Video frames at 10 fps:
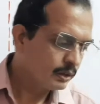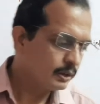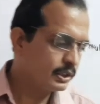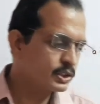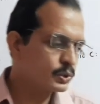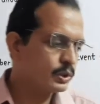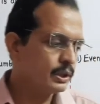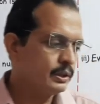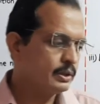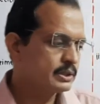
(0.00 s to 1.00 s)
Dear
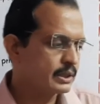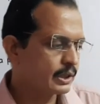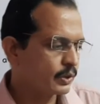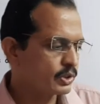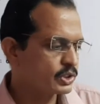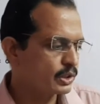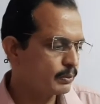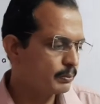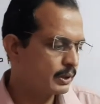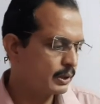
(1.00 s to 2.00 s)
student, see the question
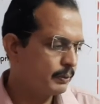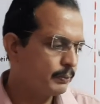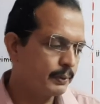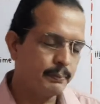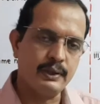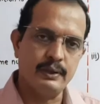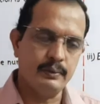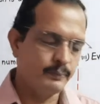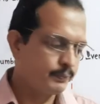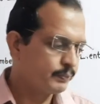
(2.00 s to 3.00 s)
number 15.
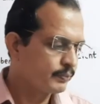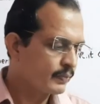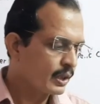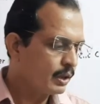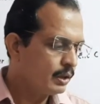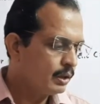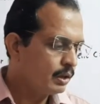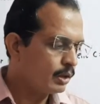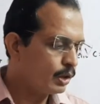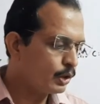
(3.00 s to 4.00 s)

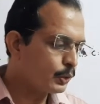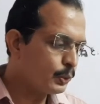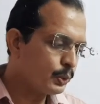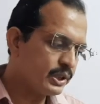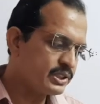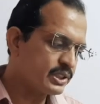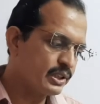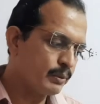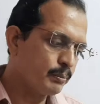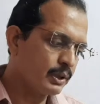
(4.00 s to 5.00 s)
A 2-digit
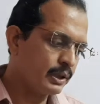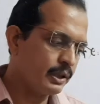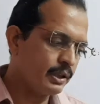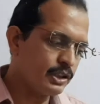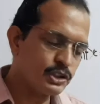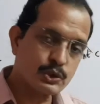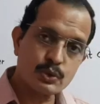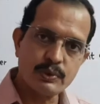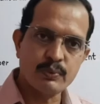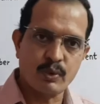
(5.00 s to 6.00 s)
number is to
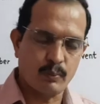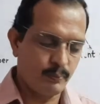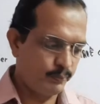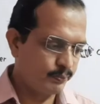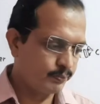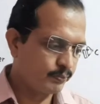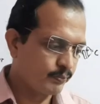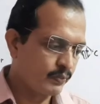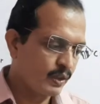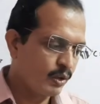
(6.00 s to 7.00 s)
be formed
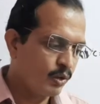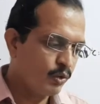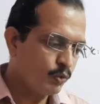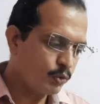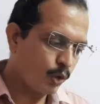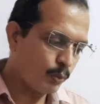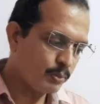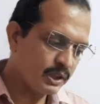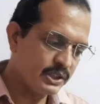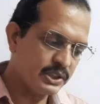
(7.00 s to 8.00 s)
from
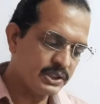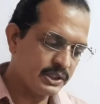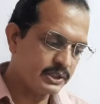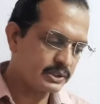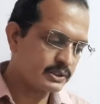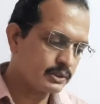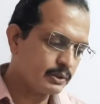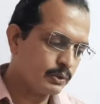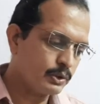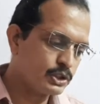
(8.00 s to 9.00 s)
the digits
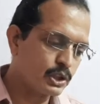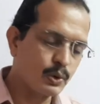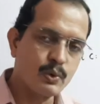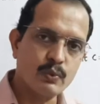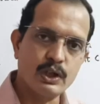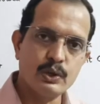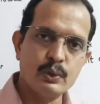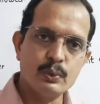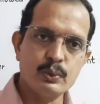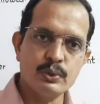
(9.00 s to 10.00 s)
0, 1, 2,